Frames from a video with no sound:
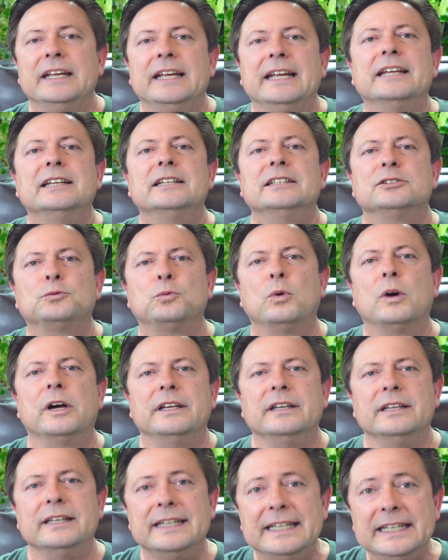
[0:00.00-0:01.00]
It is
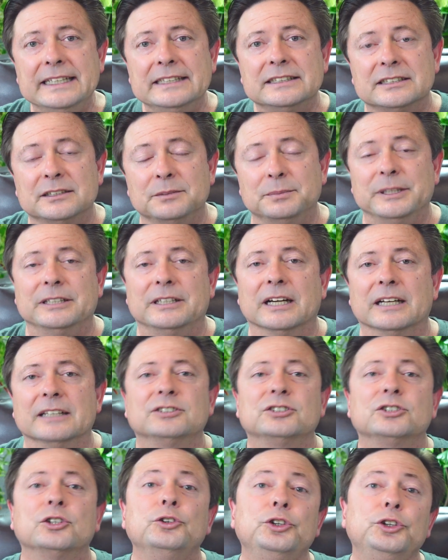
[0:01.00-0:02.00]
what needs to be done
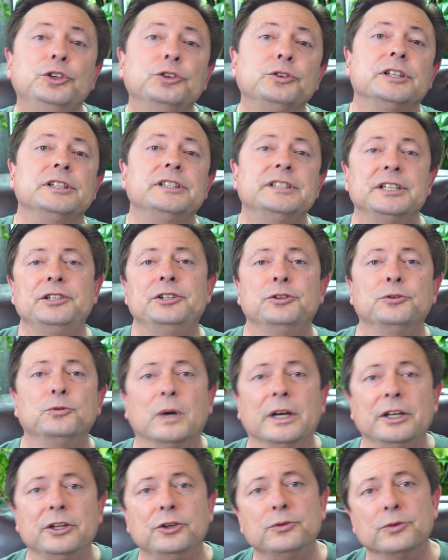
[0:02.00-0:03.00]
so you continue
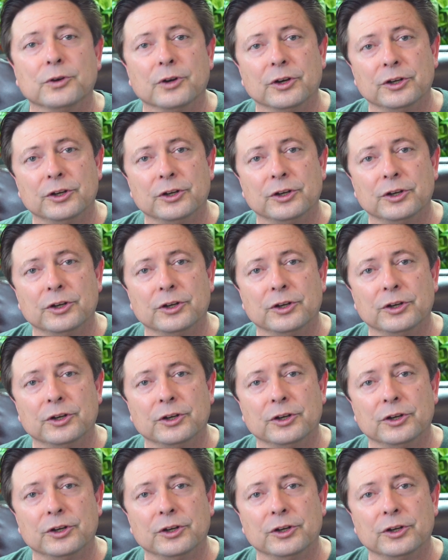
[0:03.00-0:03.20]
what you are